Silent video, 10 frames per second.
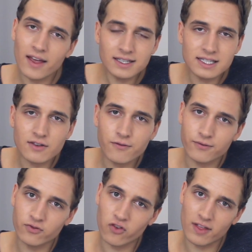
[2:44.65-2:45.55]
Thanks
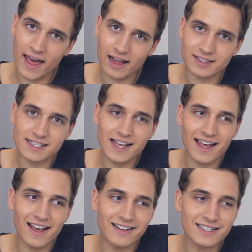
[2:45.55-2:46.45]
for that,
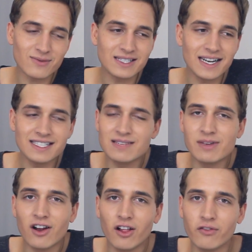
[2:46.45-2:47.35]
and it was nice to
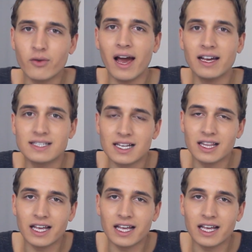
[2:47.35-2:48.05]
meet all of you guys.